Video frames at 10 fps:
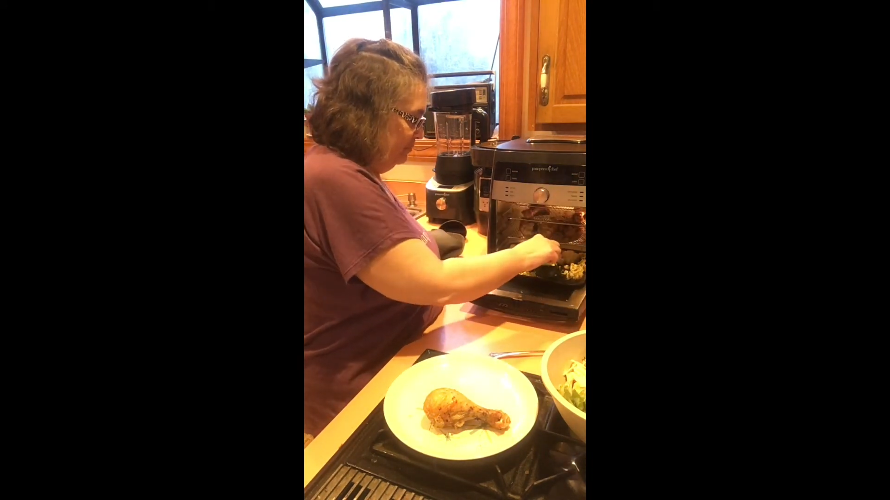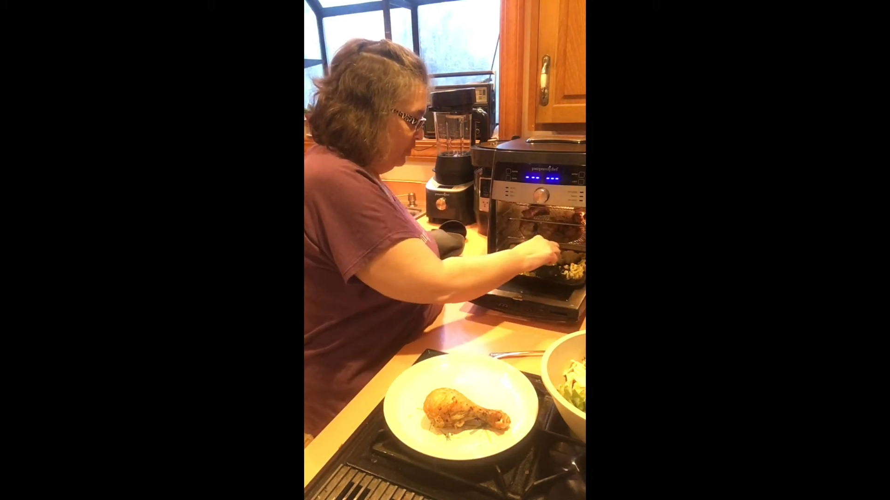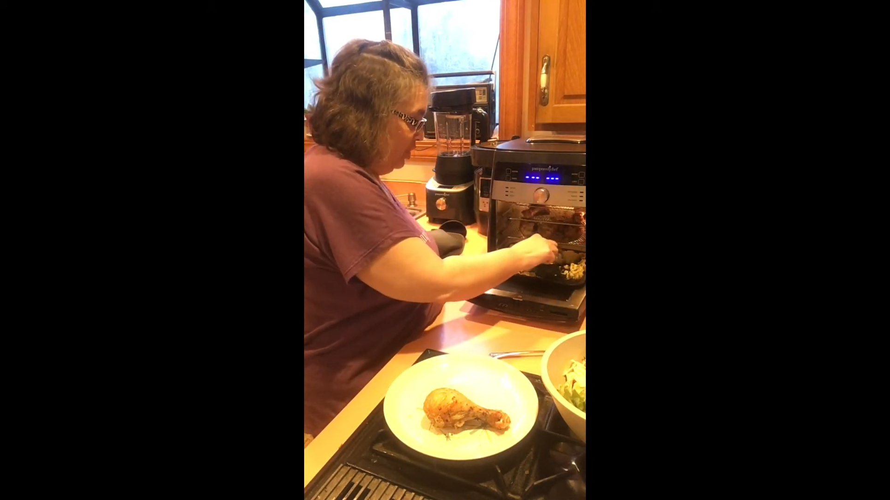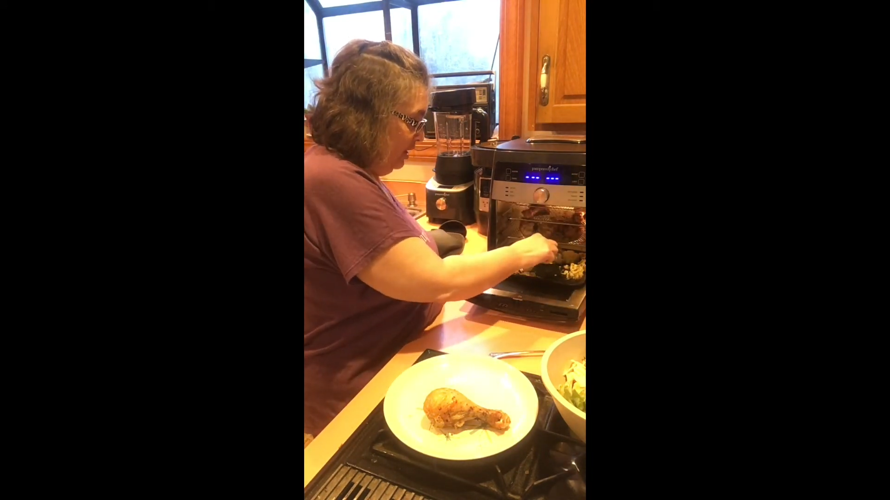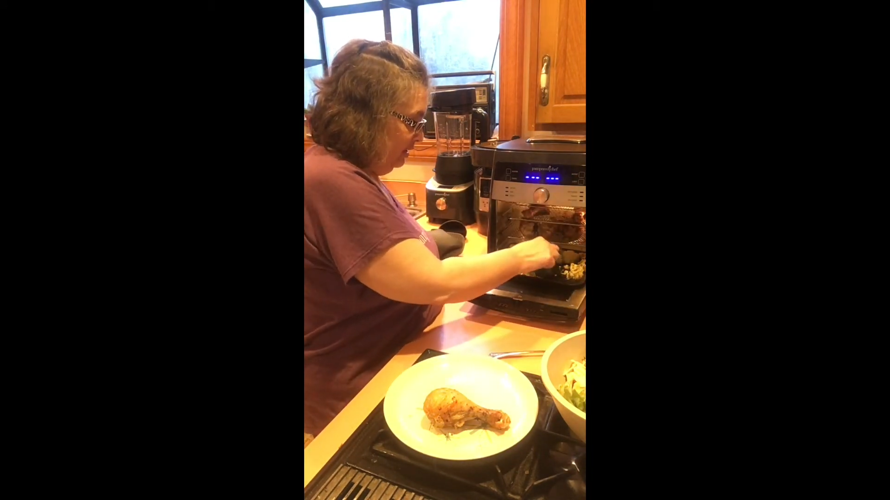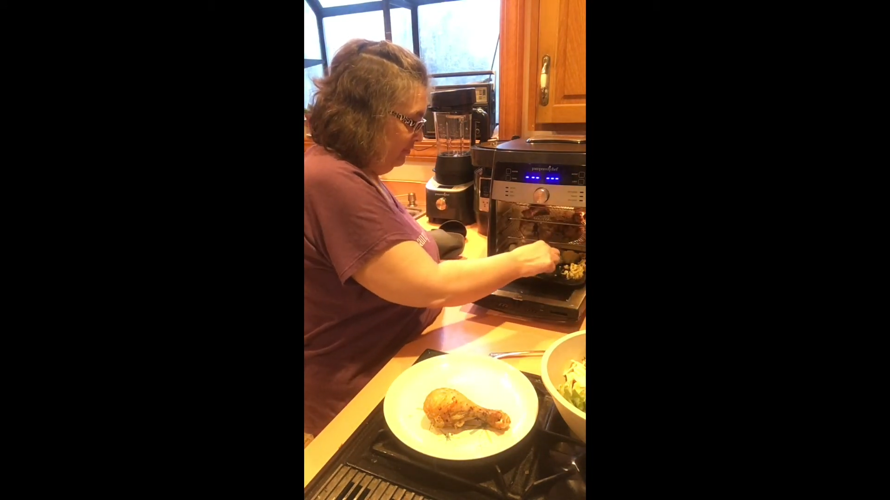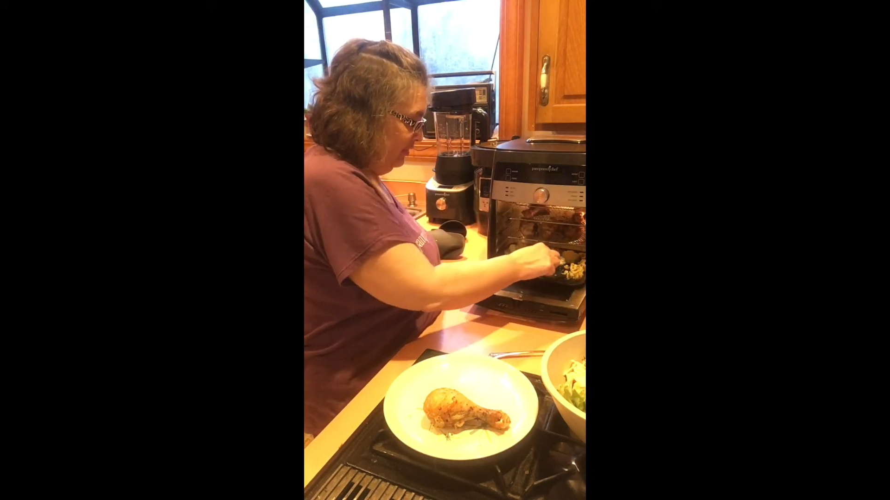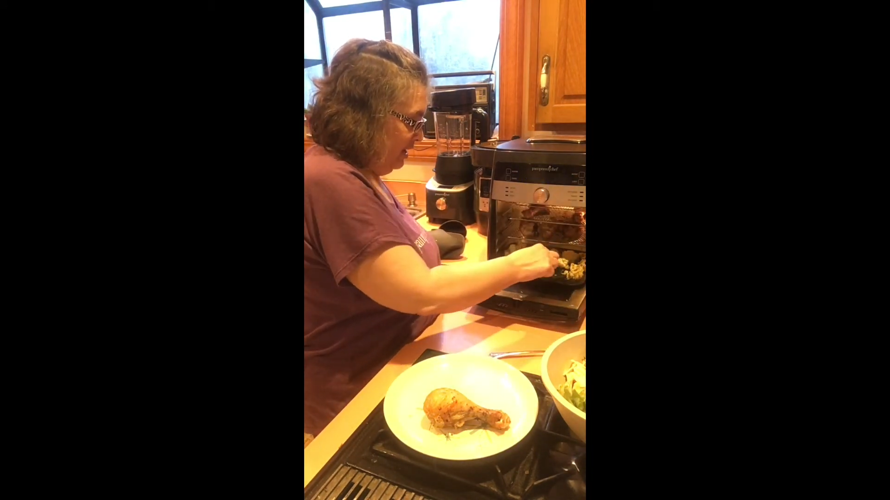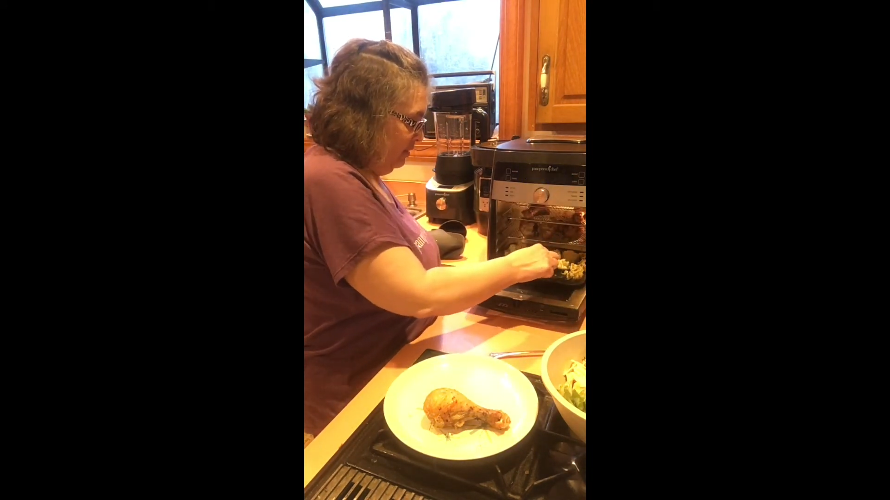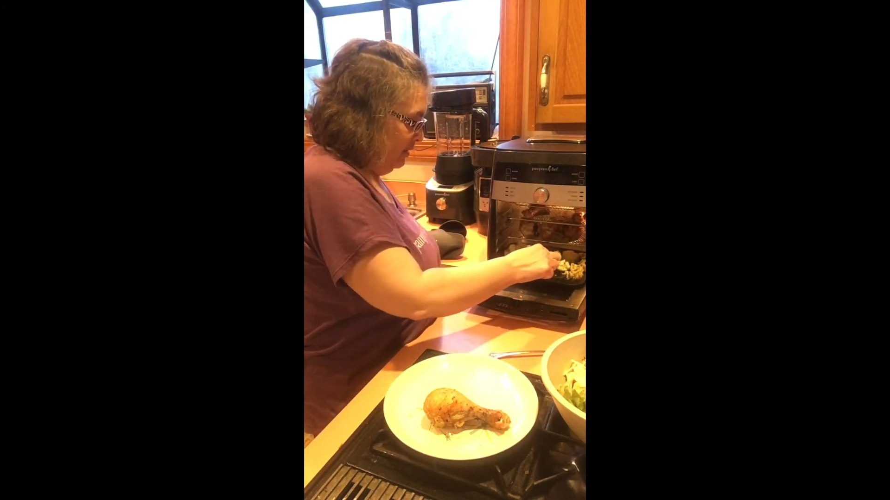
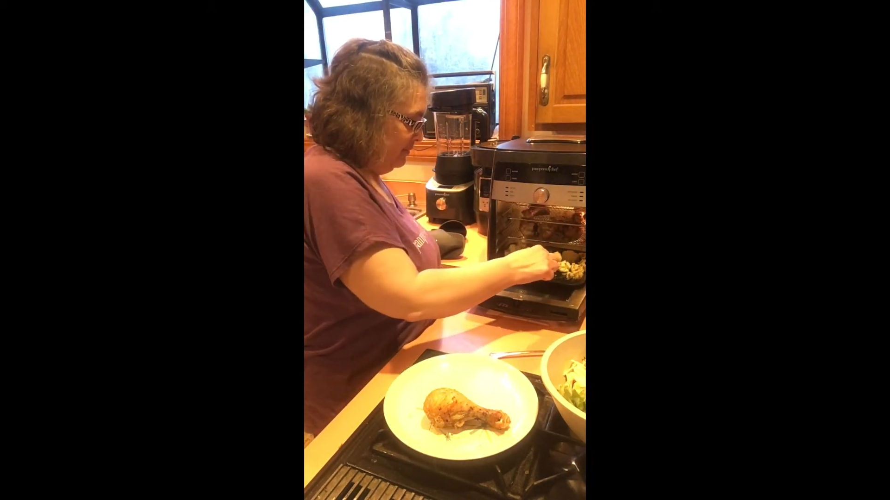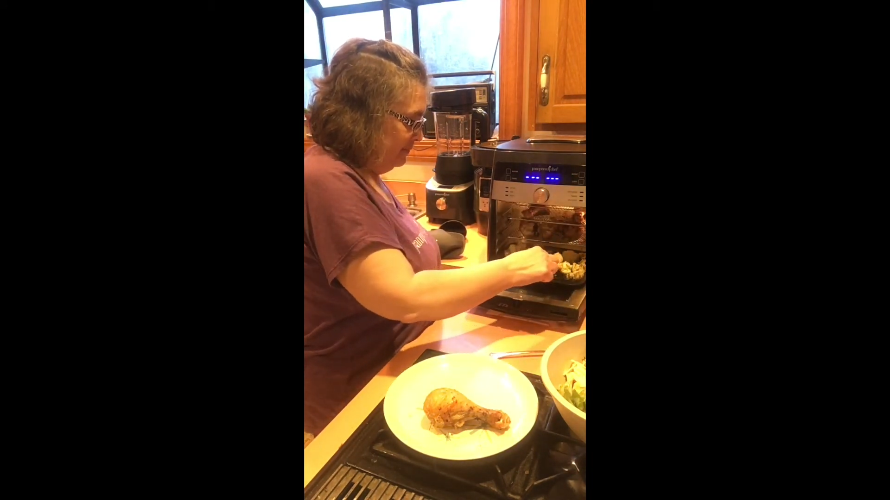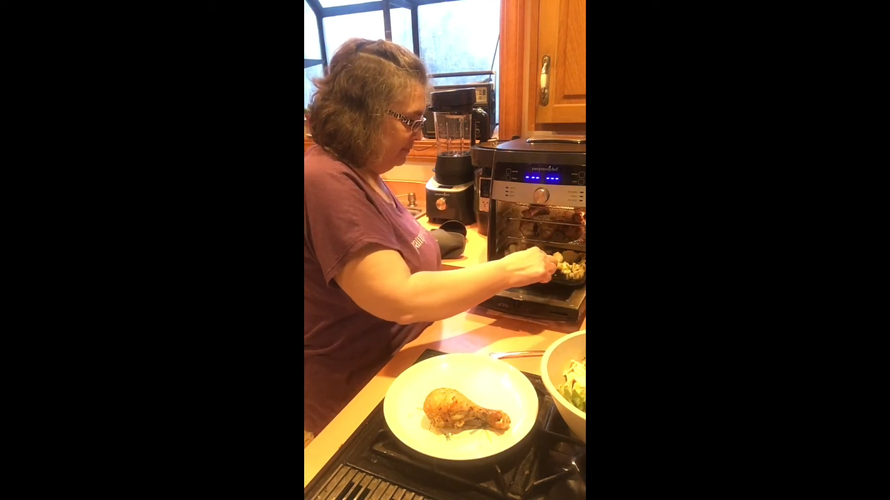cauliflower.